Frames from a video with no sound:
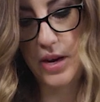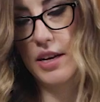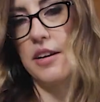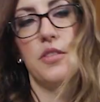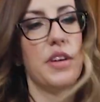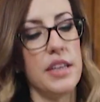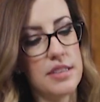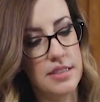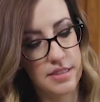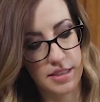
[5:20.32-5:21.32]
wet
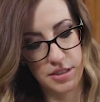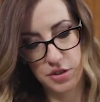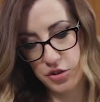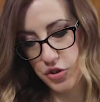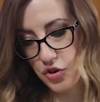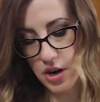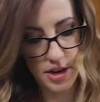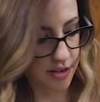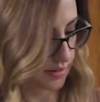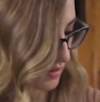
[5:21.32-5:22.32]
ingredients into the
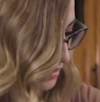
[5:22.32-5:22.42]
dry.